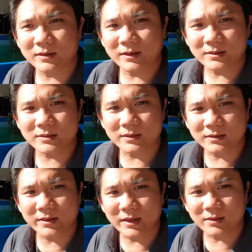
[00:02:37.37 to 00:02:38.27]
is the
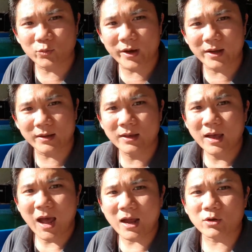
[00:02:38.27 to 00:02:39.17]
thing where
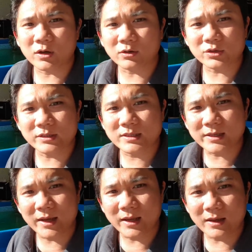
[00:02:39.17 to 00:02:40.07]
aquaculture
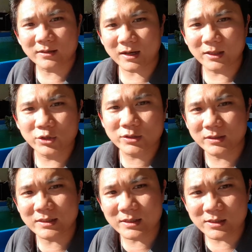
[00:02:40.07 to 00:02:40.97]
say
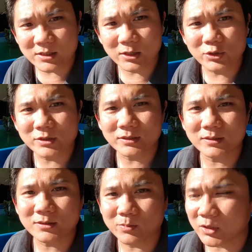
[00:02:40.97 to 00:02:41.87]
dilution is the
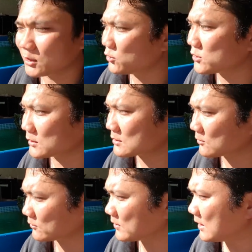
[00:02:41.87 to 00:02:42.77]
solution to pollution
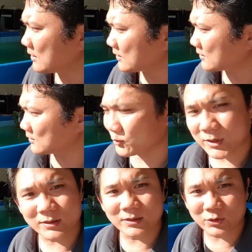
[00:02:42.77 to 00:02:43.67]
so uh, we're
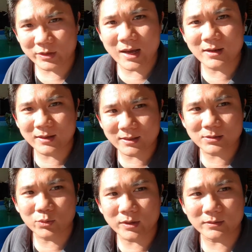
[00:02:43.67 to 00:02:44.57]
going to do that
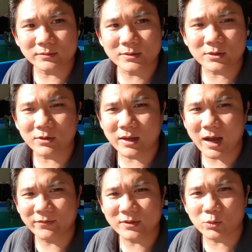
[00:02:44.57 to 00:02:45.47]
as well so
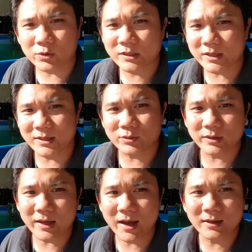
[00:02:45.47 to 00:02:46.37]
after the water change we're
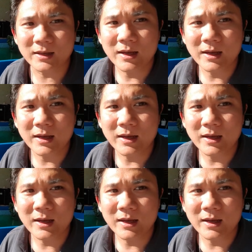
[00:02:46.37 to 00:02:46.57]
going to add